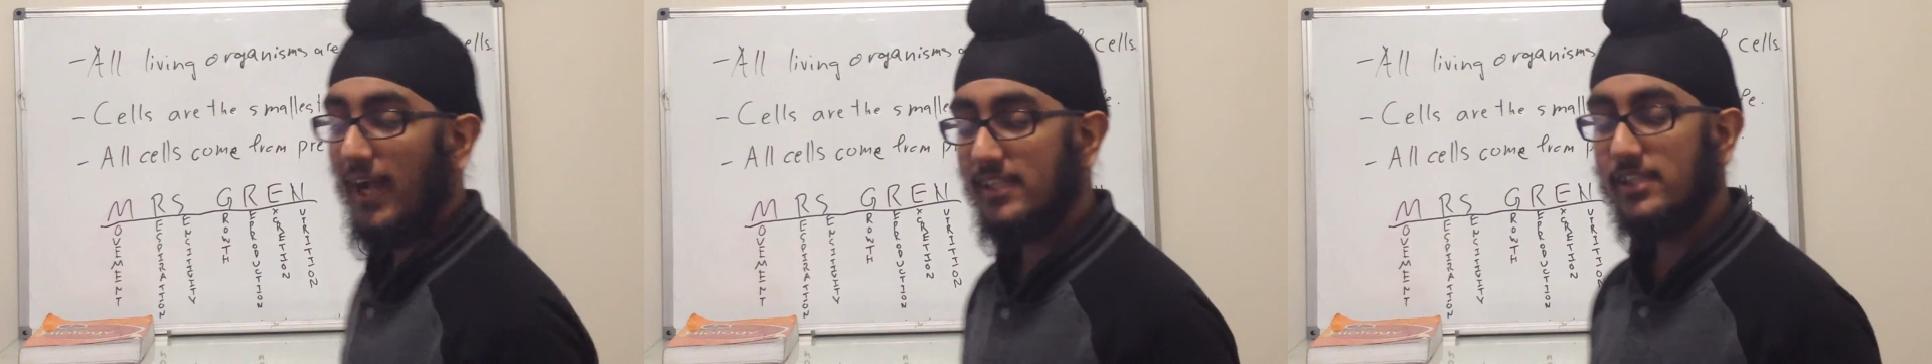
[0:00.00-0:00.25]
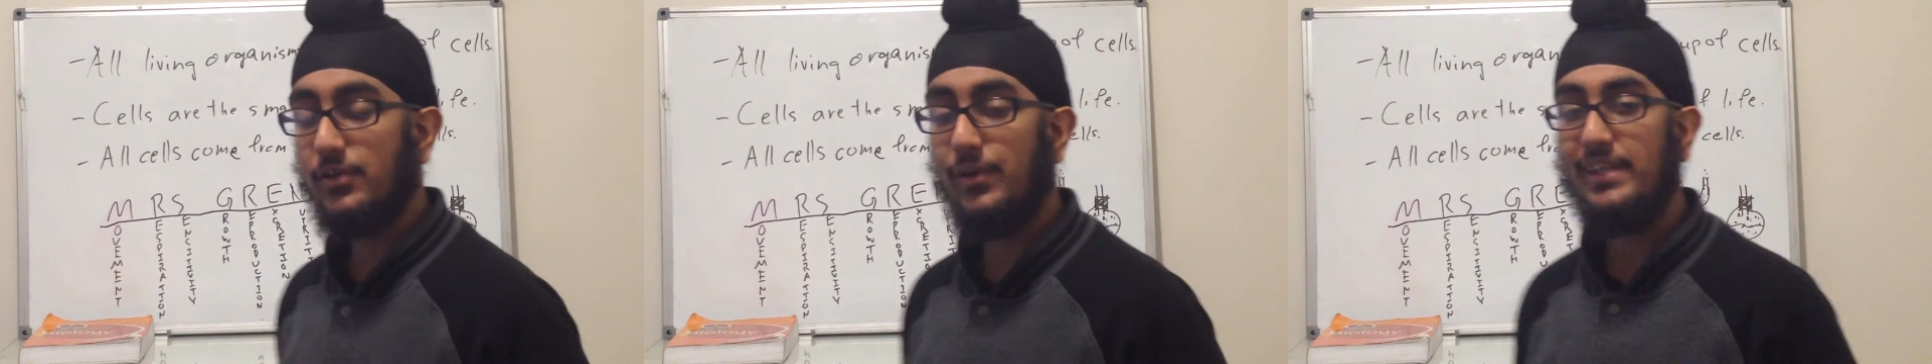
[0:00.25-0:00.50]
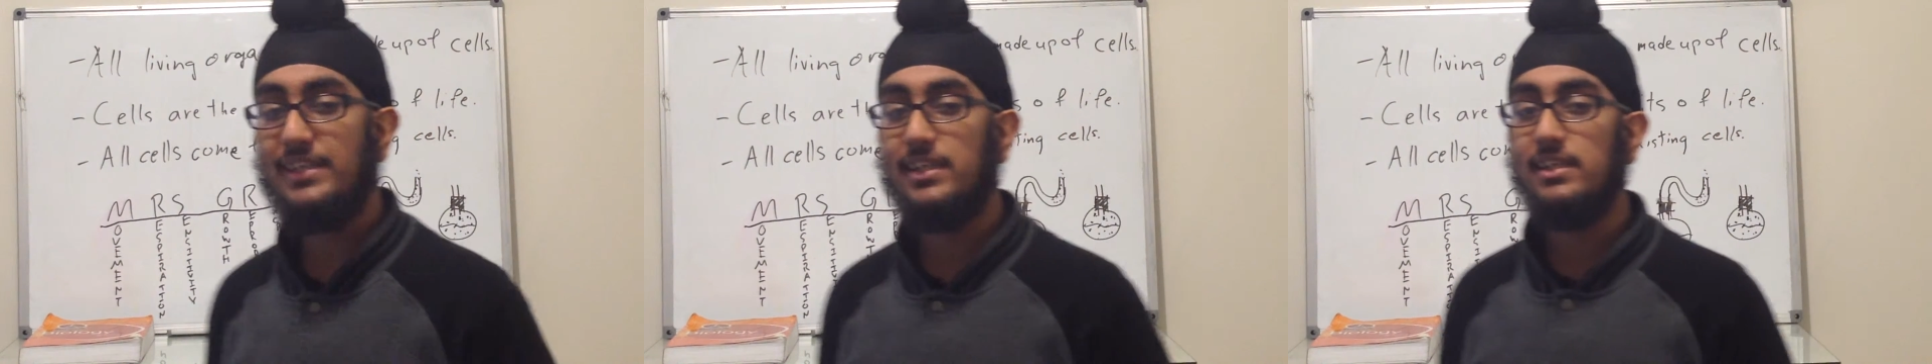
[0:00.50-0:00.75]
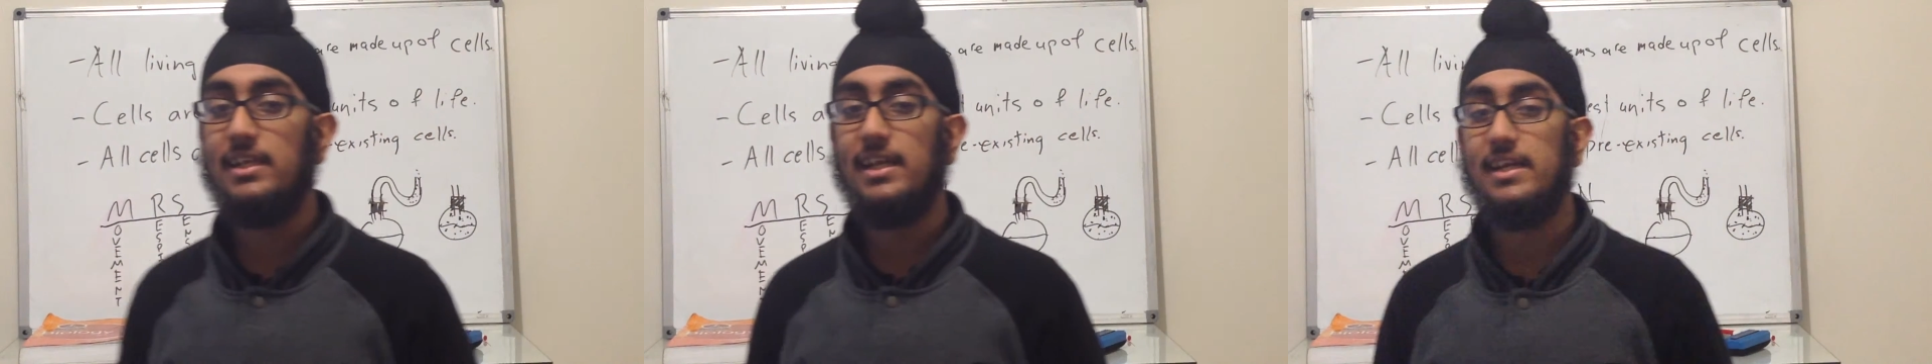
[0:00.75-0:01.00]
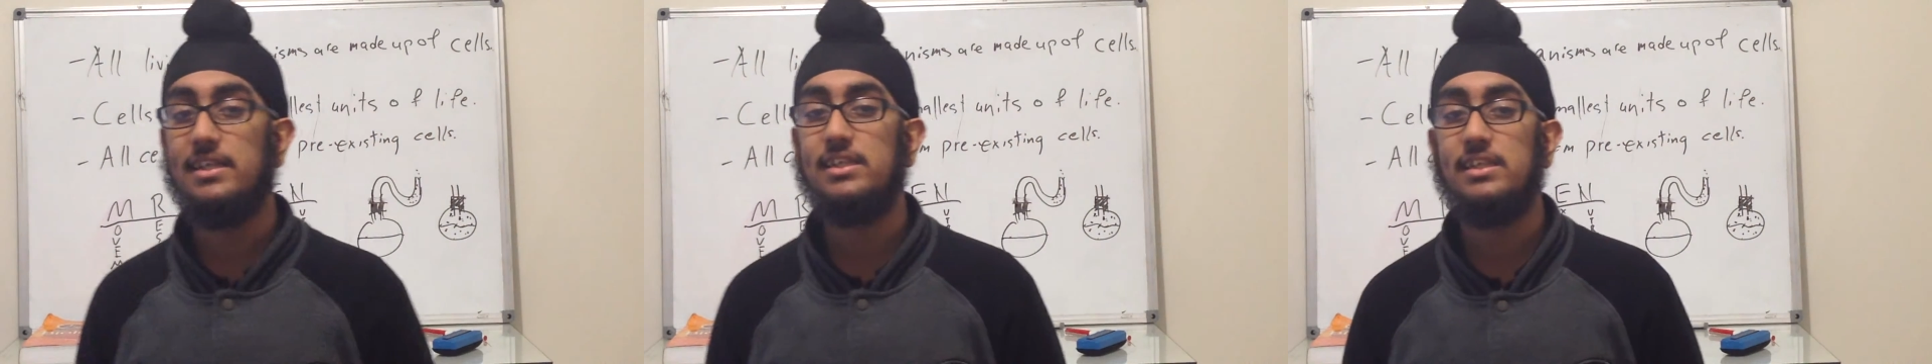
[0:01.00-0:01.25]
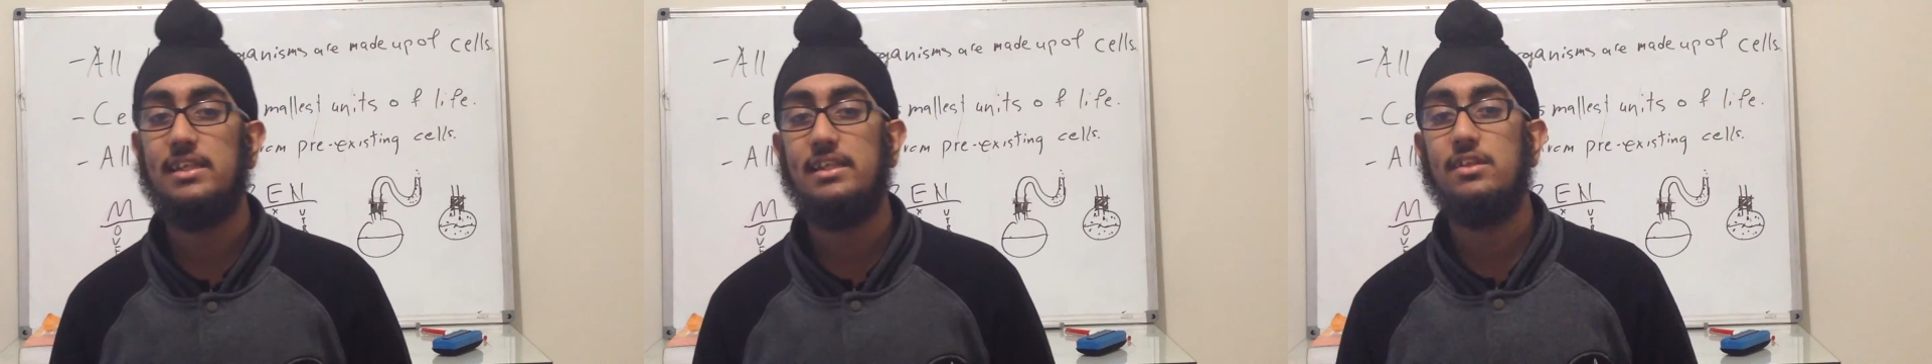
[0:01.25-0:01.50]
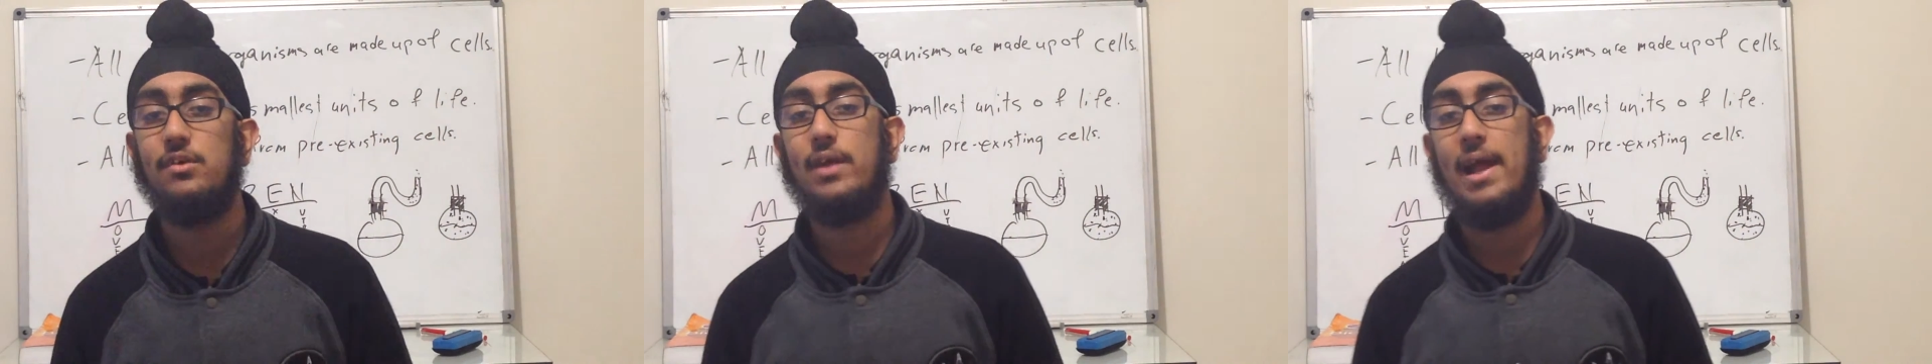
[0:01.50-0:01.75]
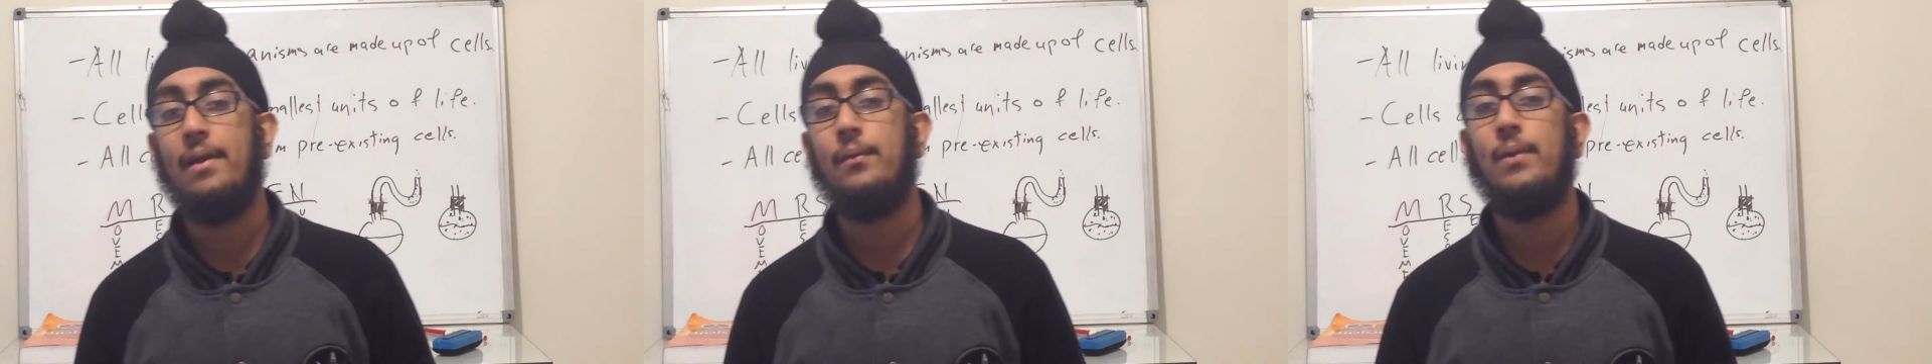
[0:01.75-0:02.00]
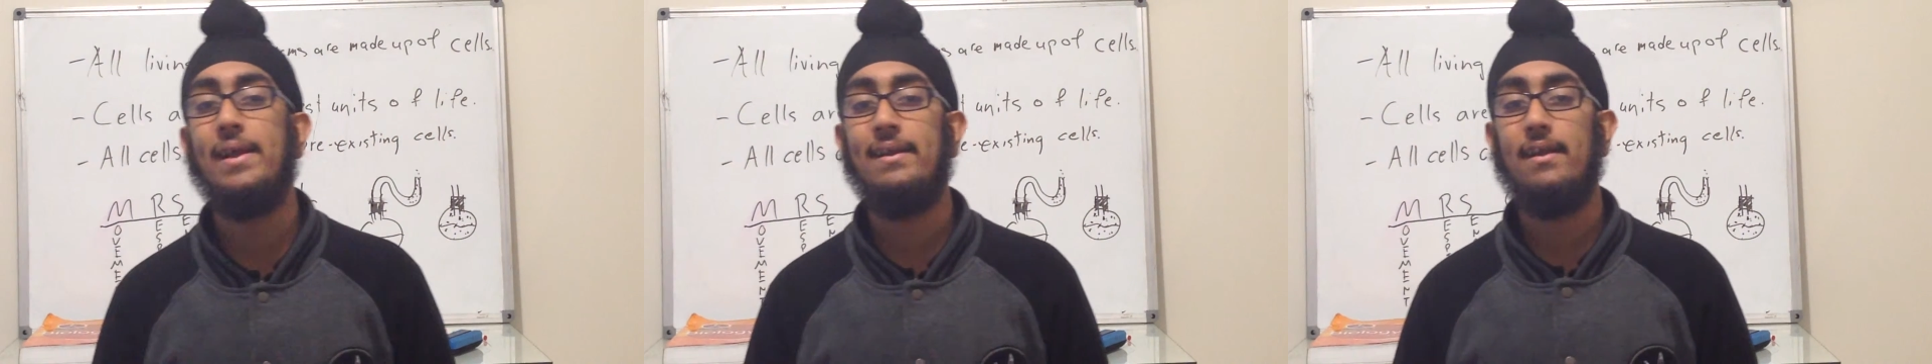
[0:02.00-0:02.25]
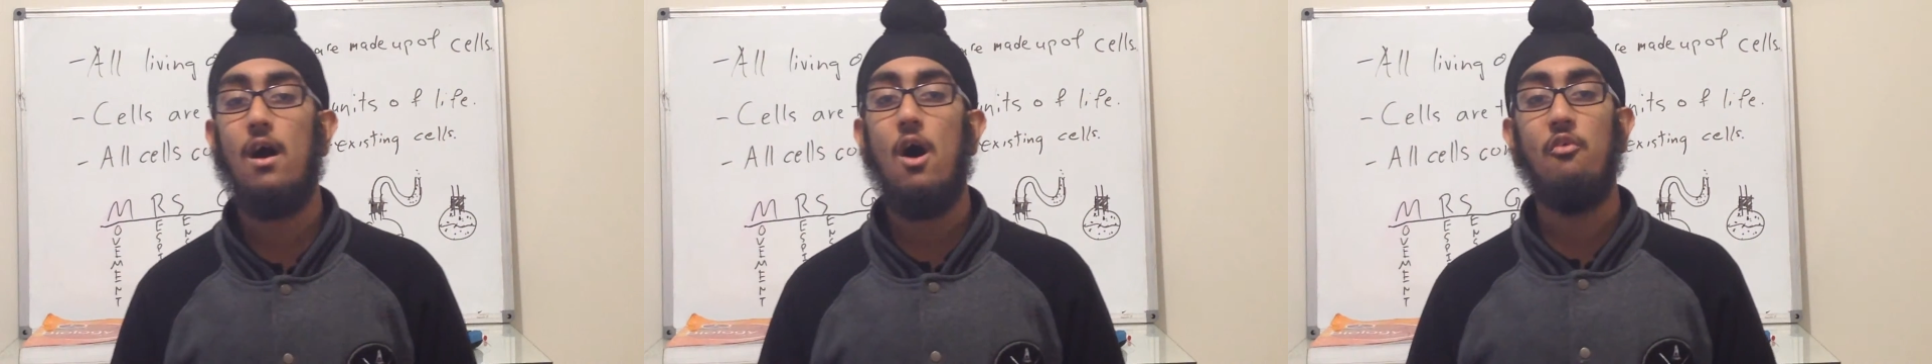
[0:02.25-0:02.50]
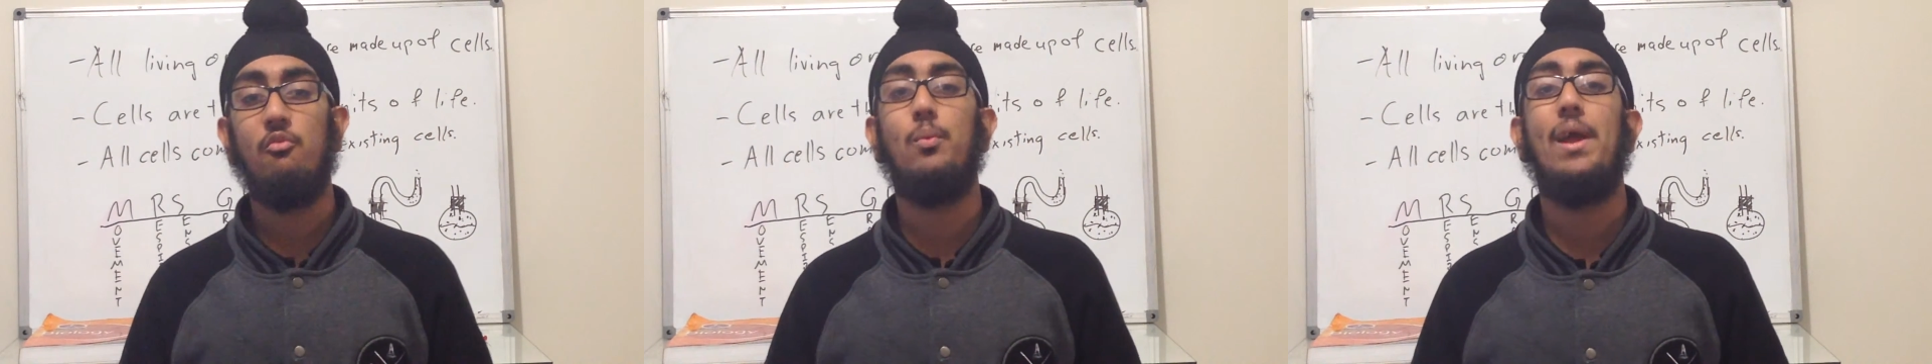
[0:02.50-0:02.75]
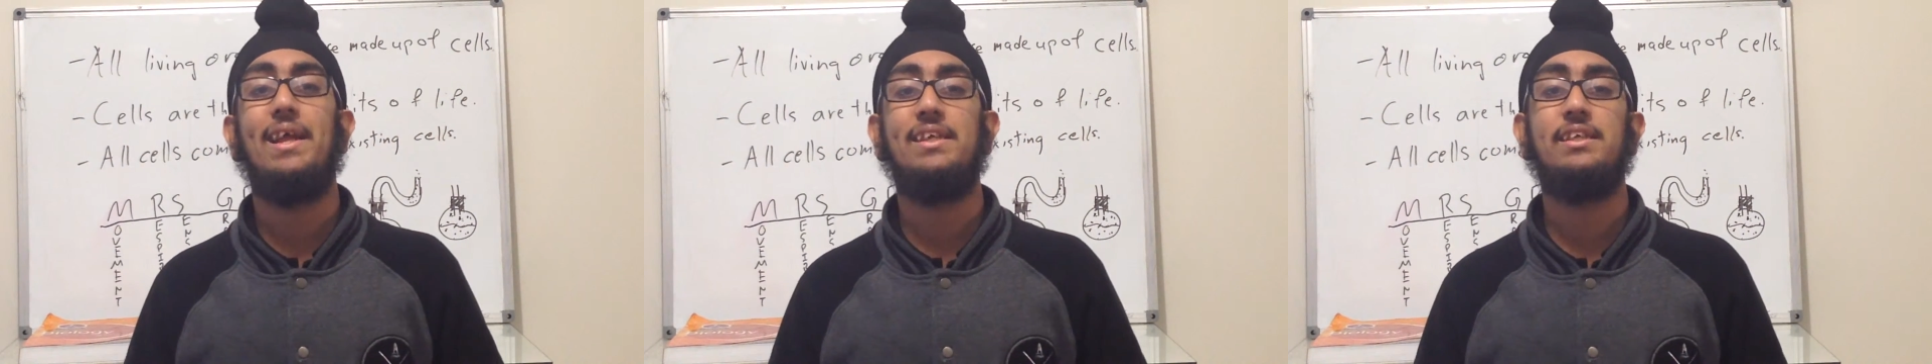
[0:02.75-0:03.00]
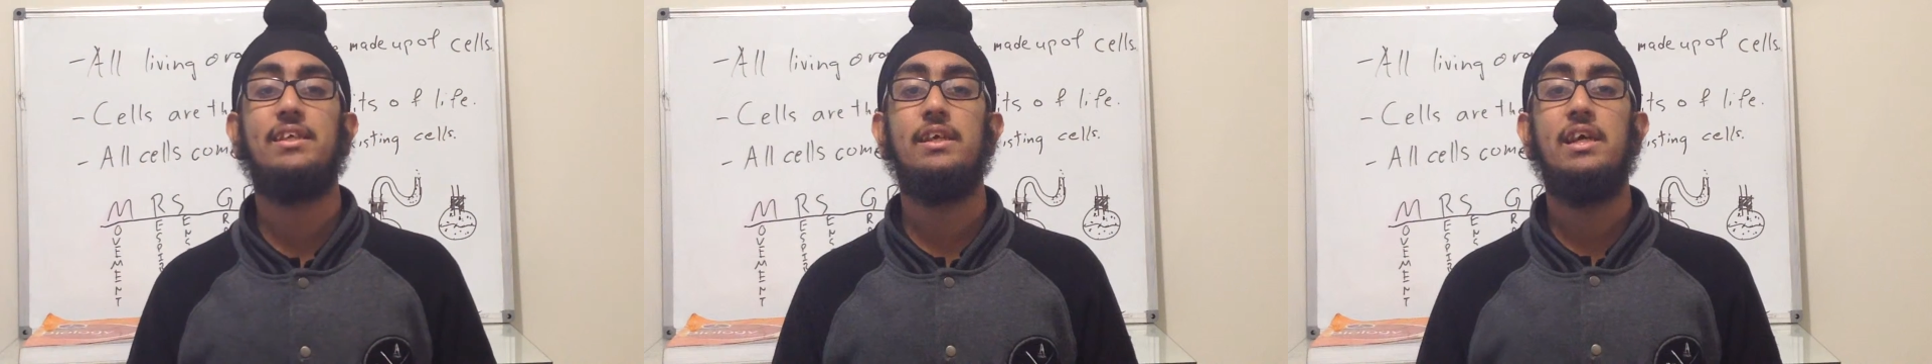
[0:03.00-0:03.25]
Excretion is to get rid of waste.